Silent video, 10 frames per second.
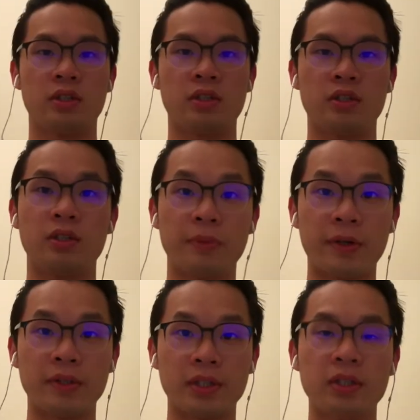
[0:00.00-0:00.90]

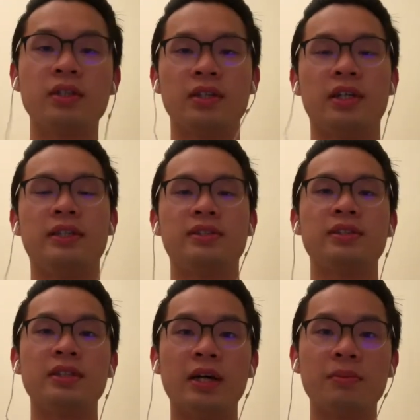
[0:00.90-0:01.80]
Apparently, it's
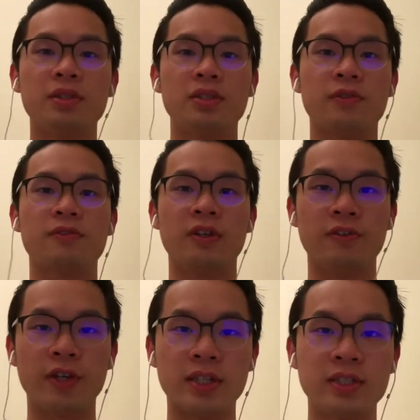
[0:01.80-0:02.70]
the numbers of
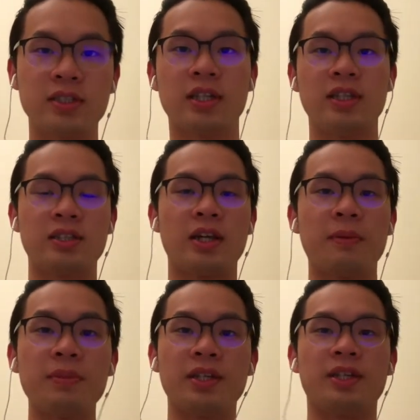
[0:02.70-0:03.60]
events that is
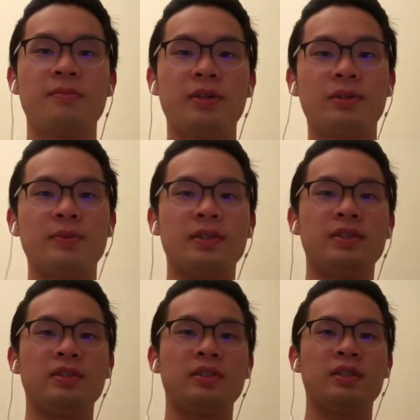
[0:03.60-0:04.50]
happening in
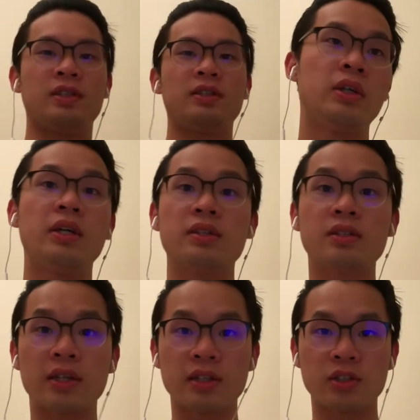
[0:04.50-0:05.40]
Melbourne
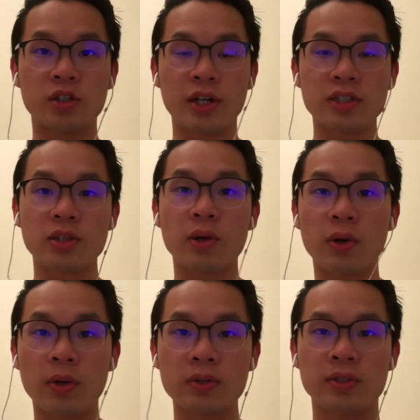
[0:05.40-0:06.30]
that attracts
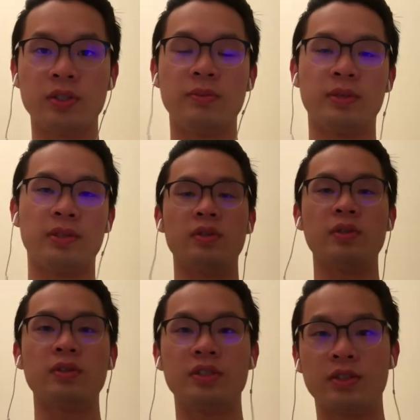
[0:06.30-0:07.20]
all the demand,
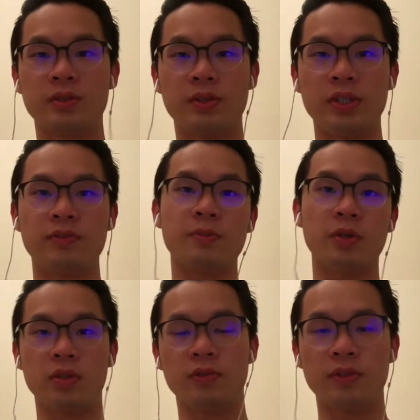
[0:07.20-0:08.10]
all the tourists from
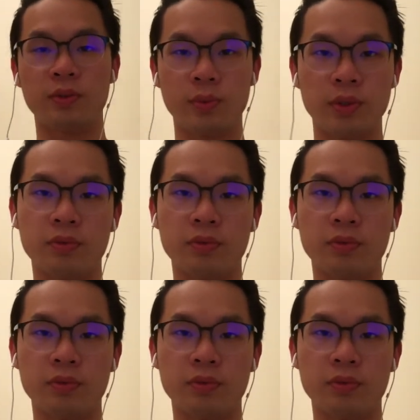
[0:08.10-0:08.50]
all over the world.